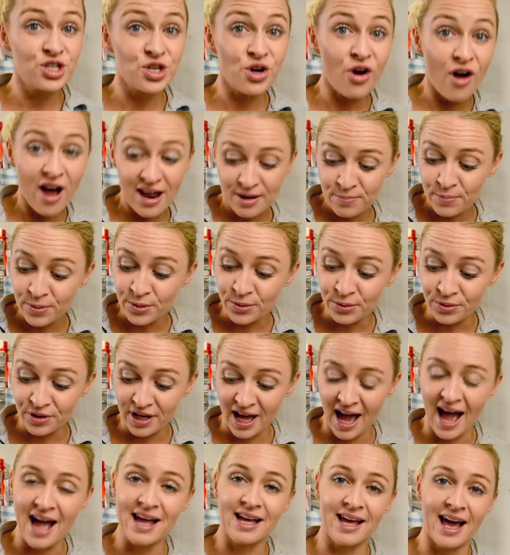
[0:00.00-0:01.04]
try to pull the
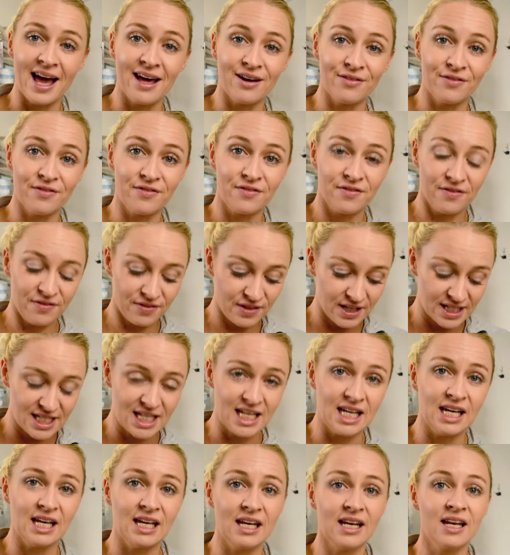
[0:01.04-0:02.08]
cake out of the
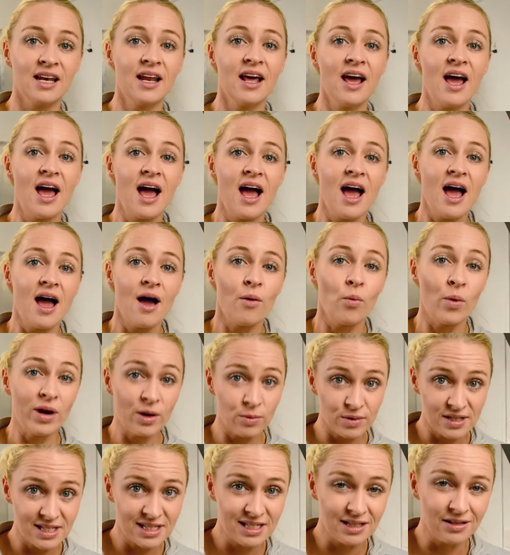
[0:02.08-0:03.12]
tin when it
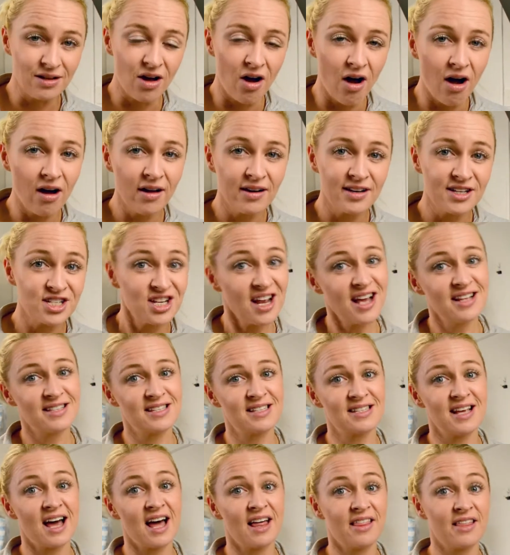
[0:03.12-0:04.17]
was still hot,
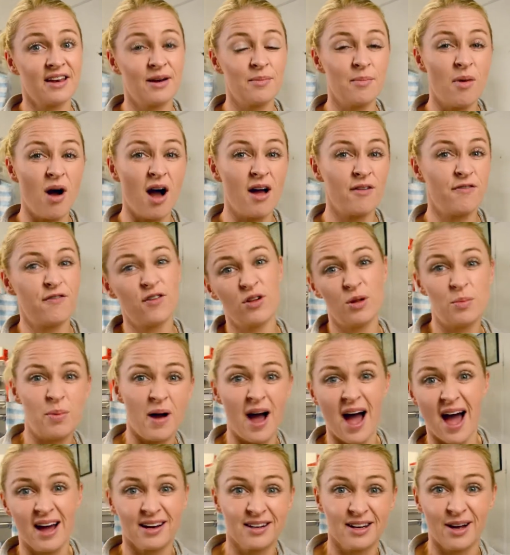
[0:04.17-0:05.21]
chances are that it might fall
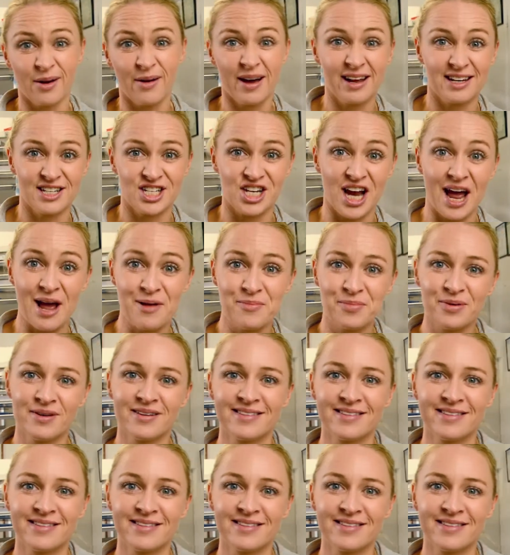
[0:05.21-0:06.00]
apart and go out of shape.